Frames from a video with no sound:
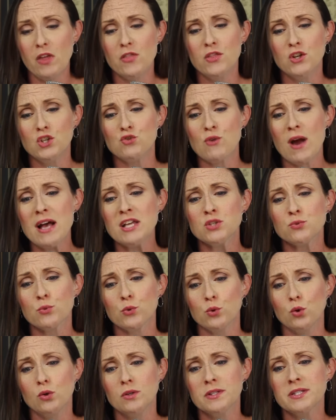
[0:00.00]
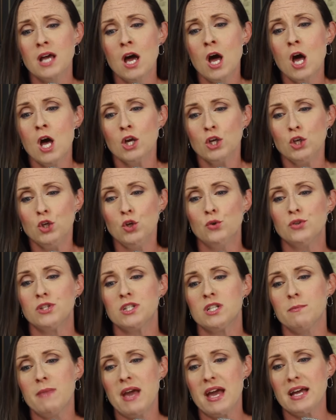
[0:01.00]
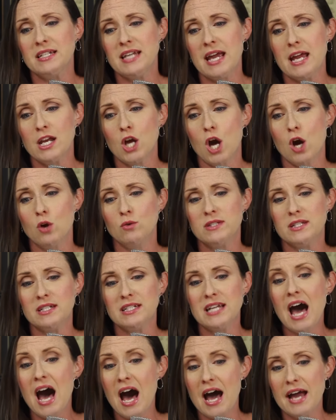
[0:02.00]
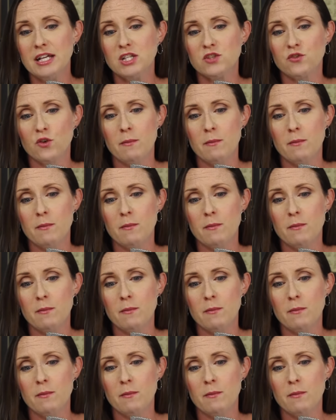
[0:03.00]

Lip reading: The dress rules used to mandate coats and ties